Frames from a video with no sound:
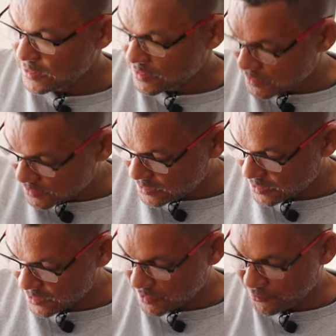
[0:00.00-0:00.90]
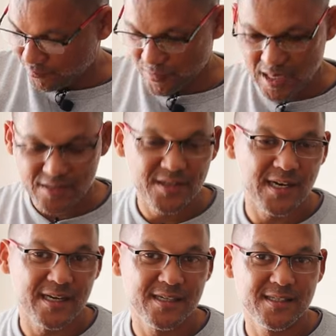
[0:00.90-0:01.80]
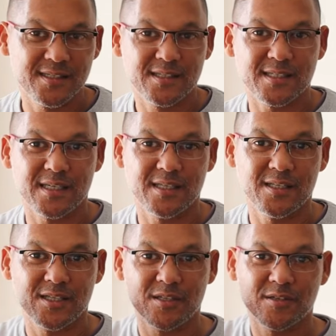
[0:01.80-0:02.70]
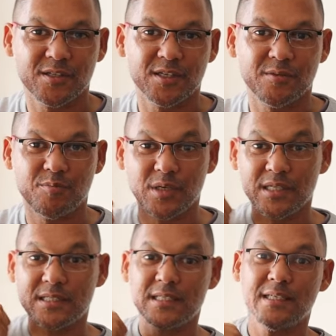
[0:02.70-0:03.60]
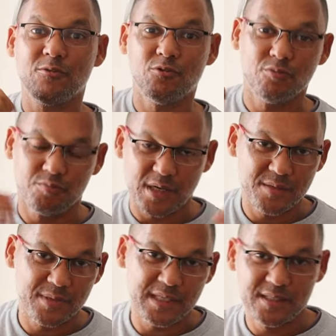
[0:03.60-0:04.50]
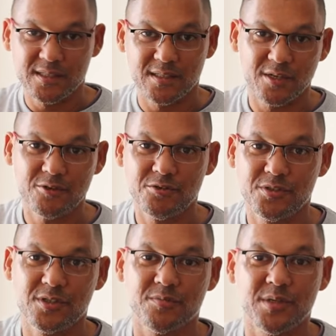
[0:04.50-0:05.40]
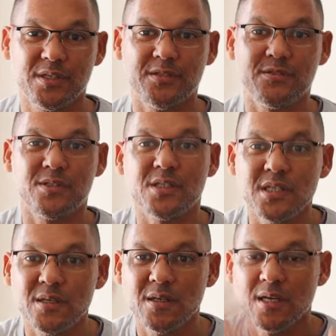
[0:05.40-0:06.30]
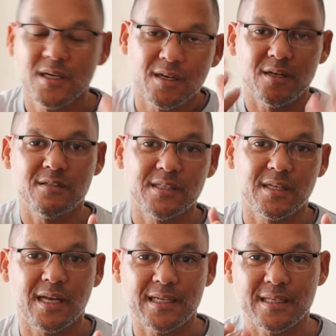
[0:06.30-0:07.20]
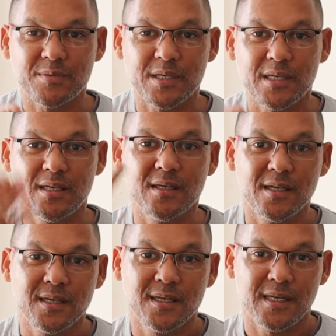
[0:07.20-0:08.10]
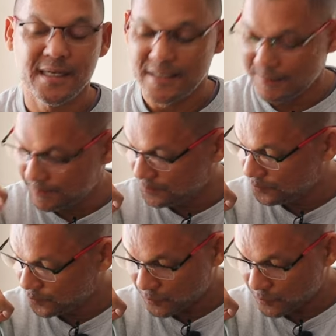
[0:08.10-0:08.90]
other runners the ability, or other pedestrians, road users, ability to see, oh, there's a light up ahead. And